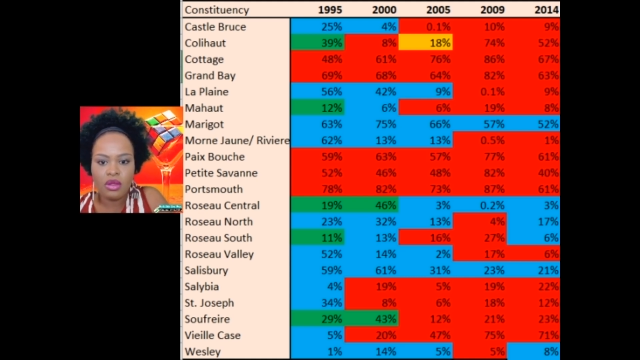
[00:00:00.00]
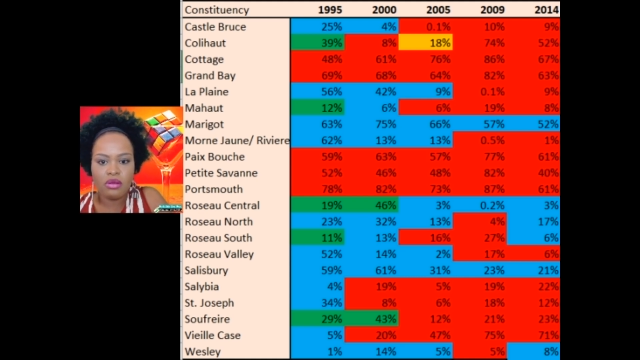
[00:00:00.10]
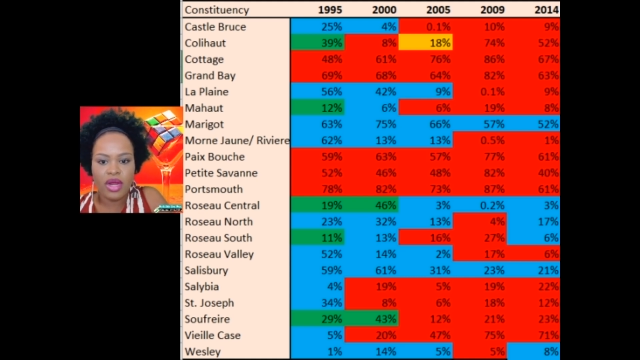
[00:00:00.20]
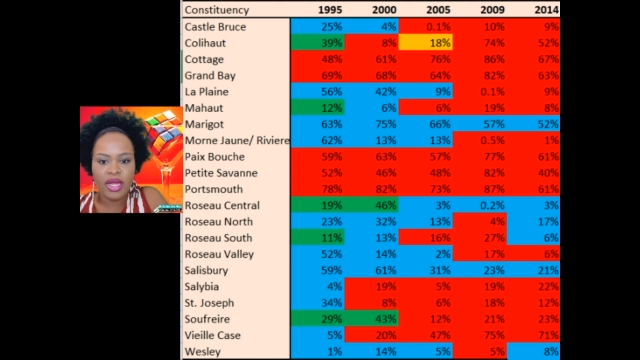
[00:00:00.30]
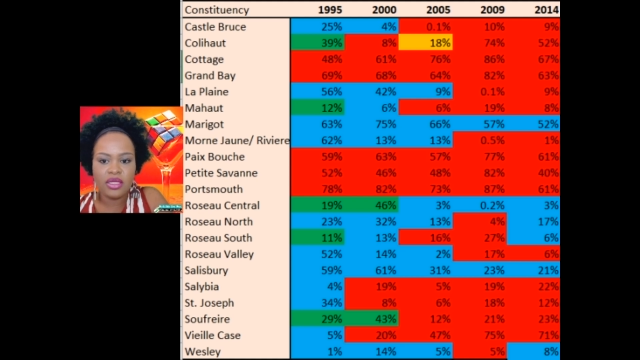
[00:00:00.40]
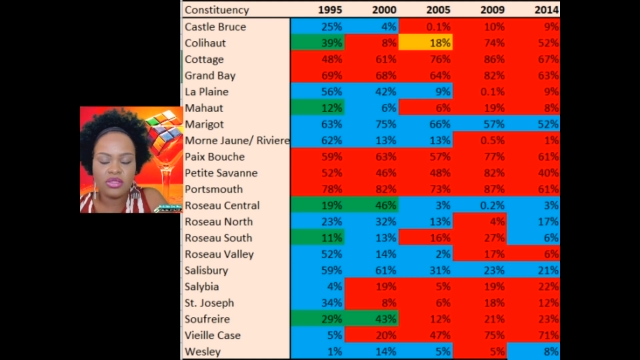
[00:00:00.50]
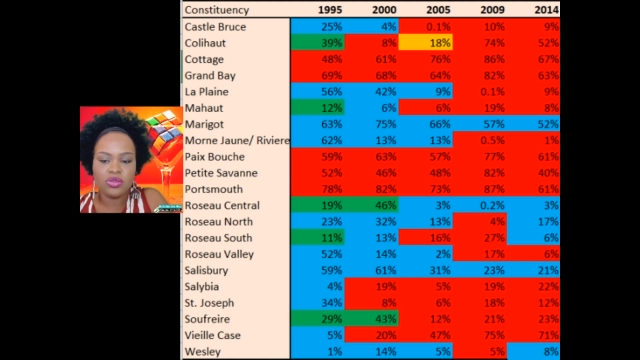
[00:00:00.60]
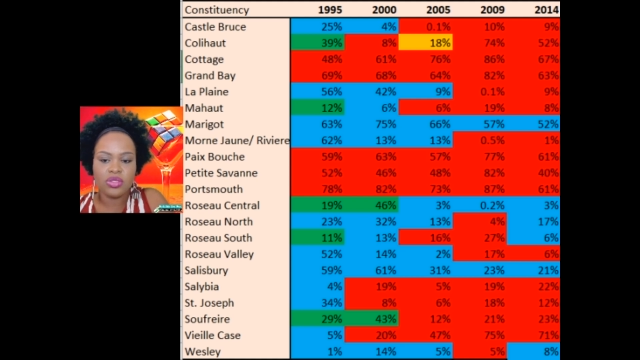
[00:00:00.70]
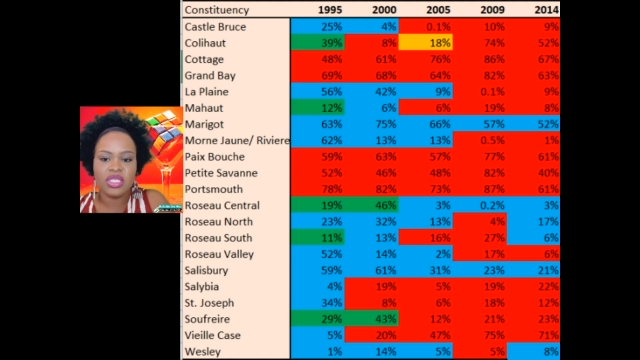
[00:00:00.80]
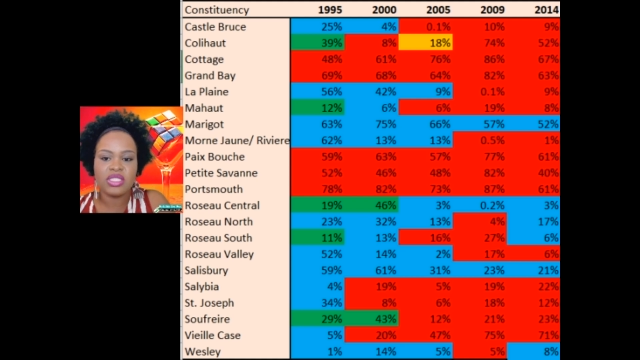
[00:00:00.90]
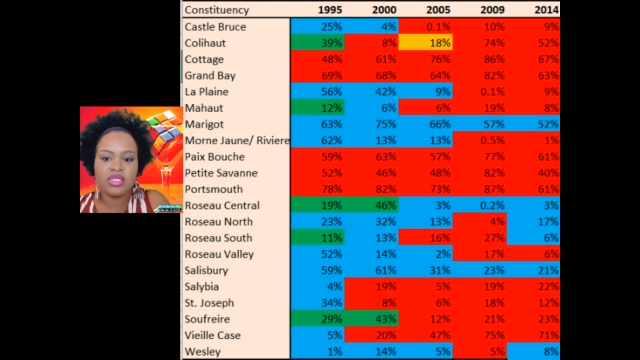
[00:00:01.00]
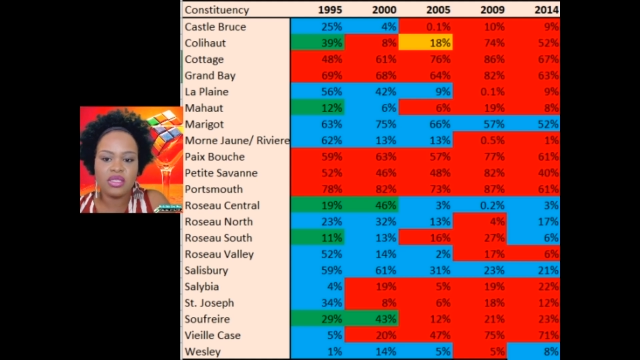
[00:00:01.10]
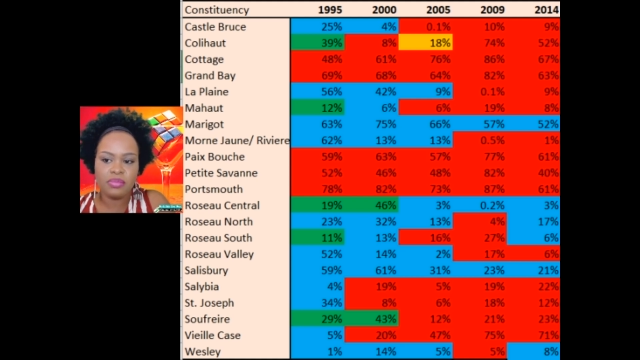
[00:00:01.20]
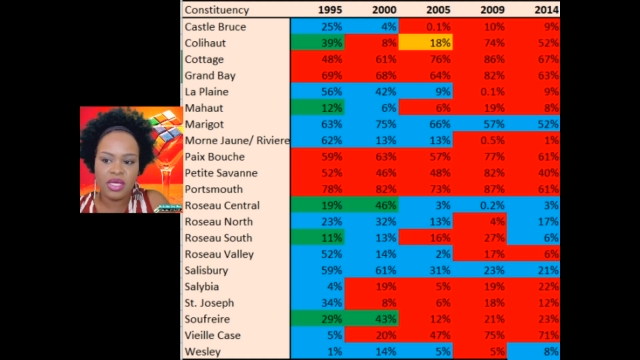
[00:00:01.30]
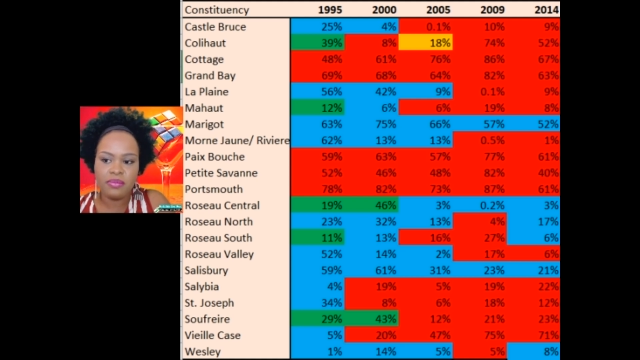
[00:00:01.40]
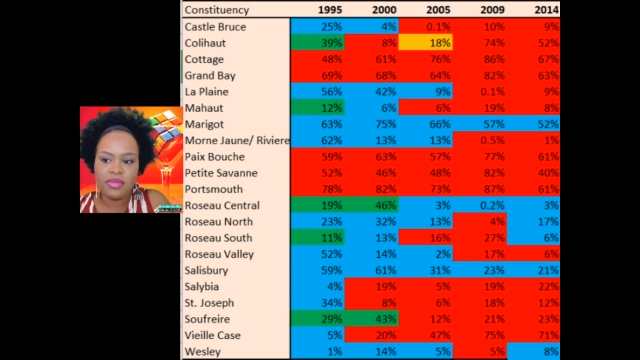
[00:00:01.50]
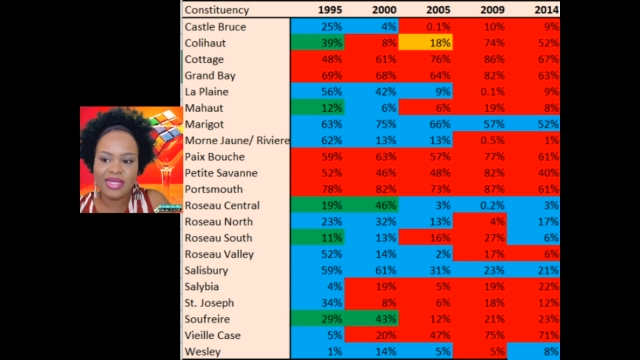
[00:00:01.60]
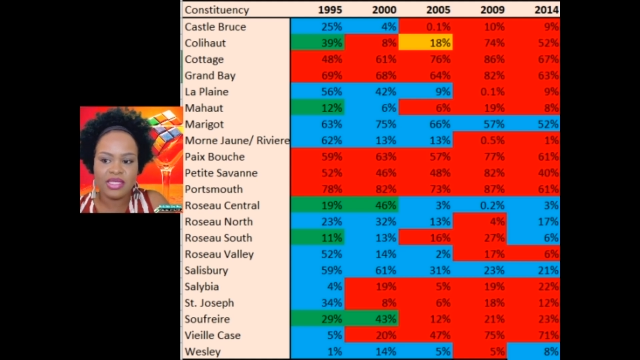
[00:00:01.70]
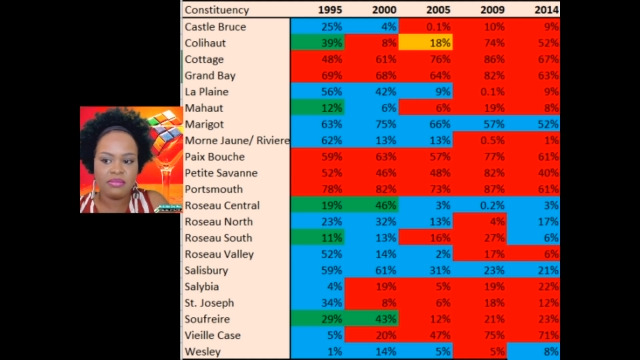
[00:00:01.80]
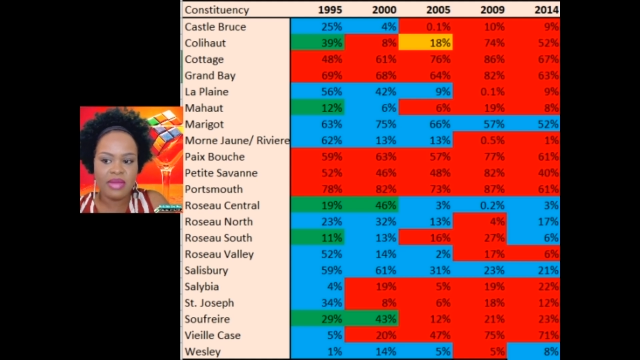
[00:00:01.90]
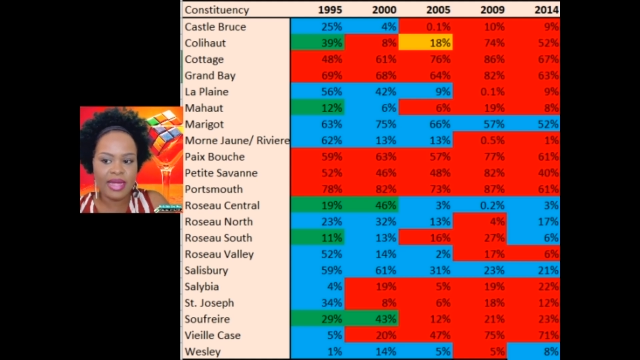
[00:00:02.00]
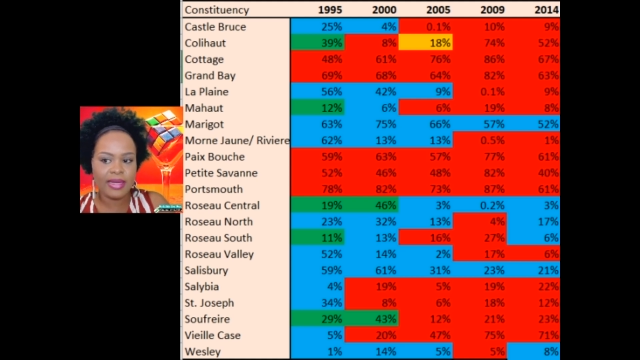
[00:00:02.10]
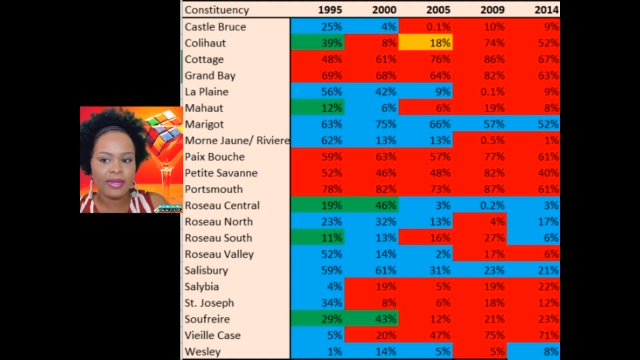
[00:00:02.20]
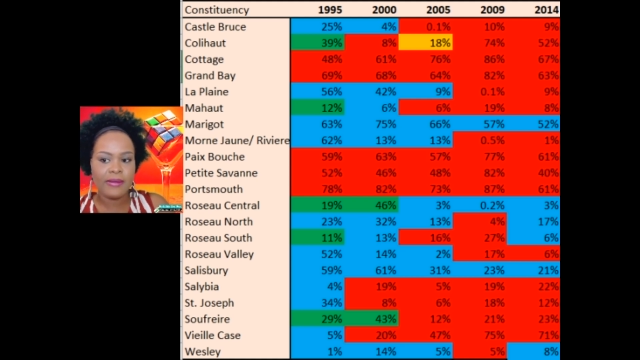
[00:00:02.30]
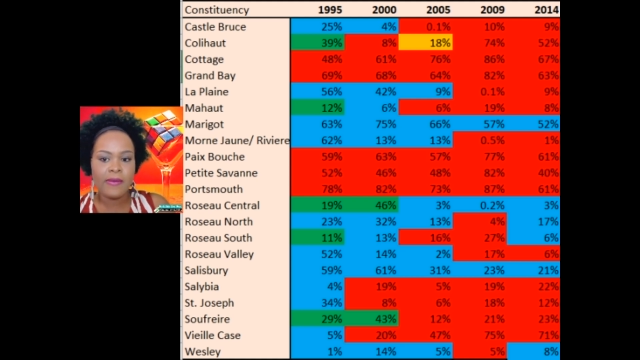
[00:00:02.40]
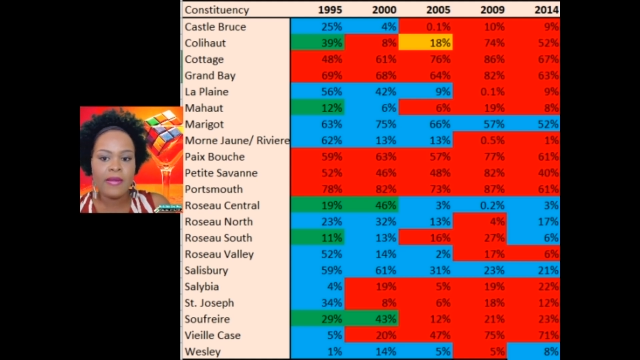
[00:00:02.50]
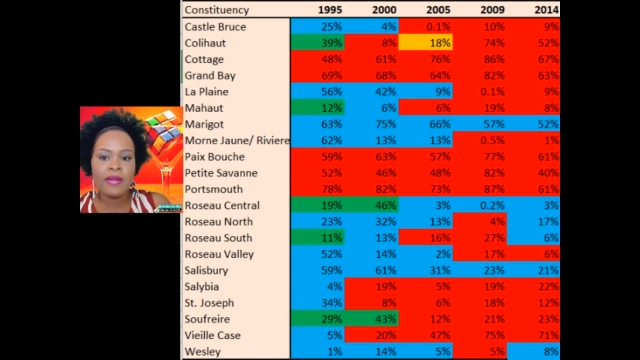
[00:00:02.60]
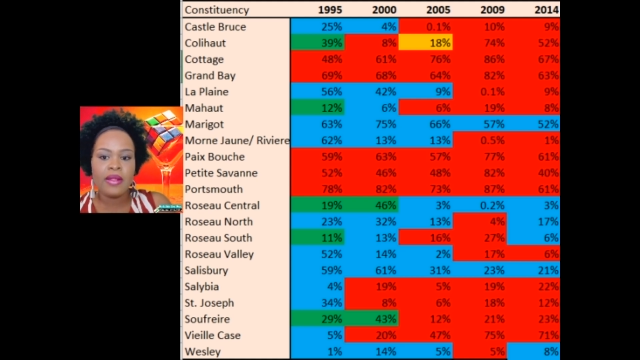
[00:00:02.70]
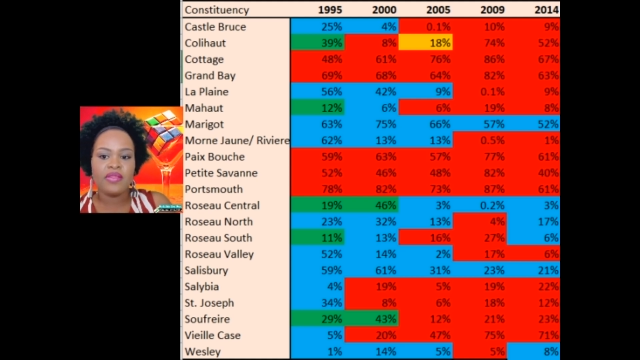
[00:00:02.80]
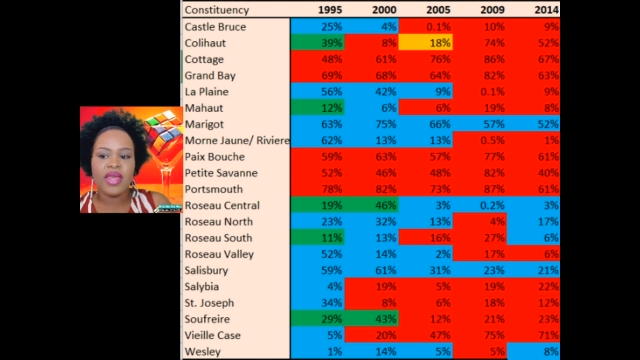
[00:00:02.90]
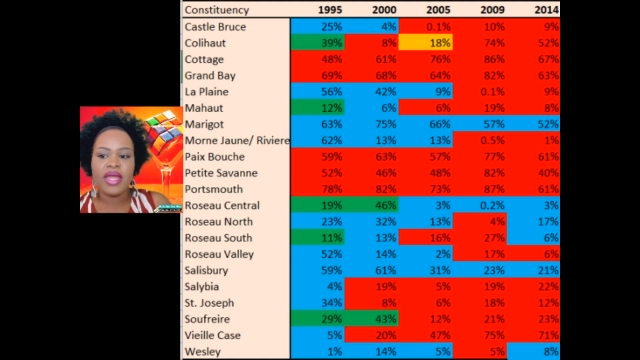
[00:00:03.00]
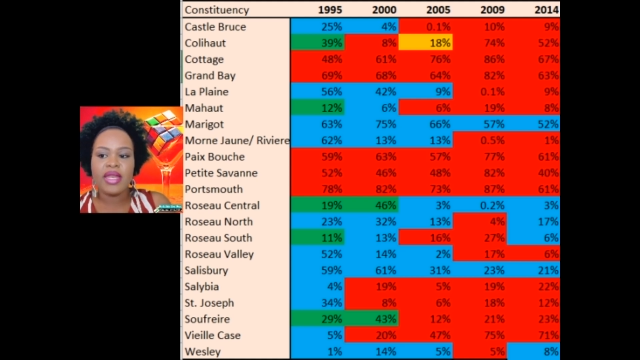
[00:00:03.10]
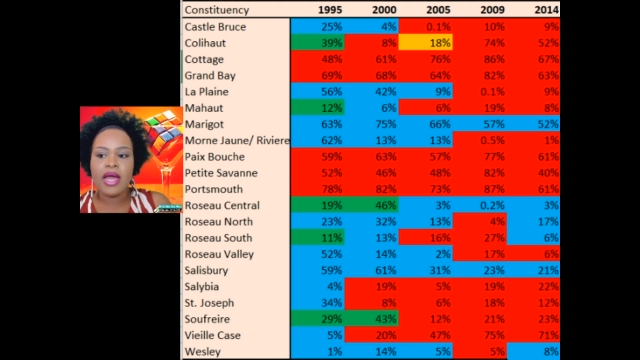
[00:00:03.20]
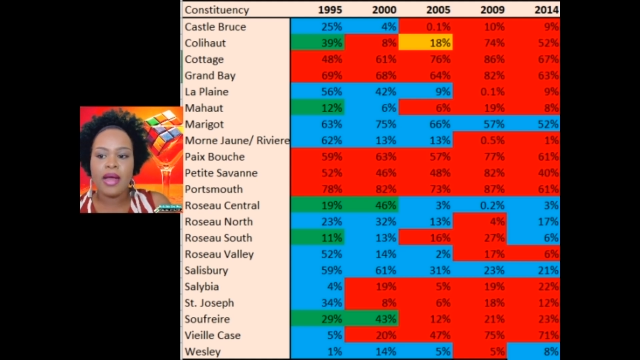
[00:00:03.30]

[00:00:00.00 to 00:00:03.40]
Right? So just keep that in mind. Then